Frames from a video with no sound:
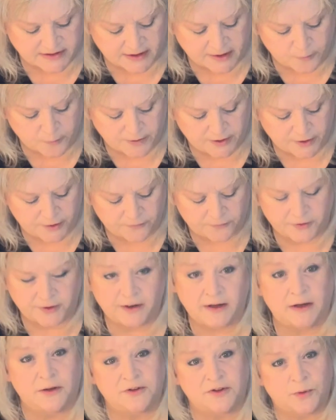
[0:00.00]
I went over and
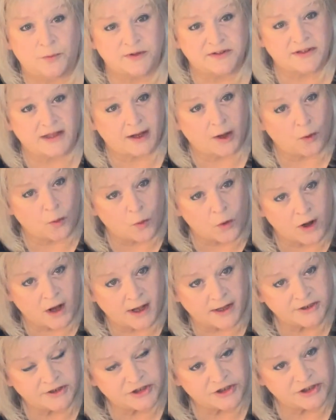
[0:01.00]
it was almost like a
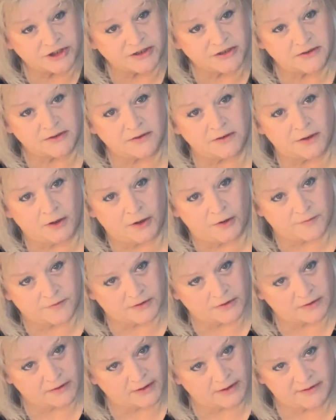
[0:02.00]
wash
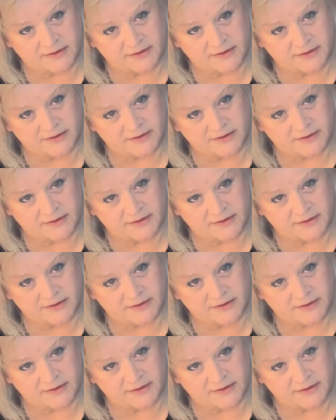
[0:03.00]
over.